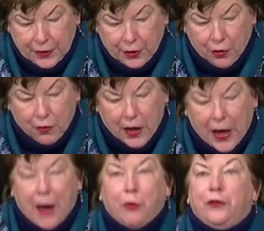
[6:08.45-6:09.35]
You know,
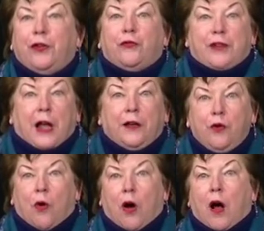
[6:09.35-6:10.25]
I will just tell
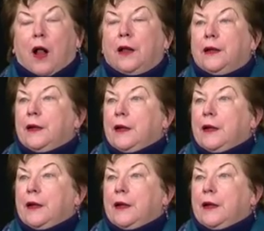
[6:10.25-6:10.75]
you all,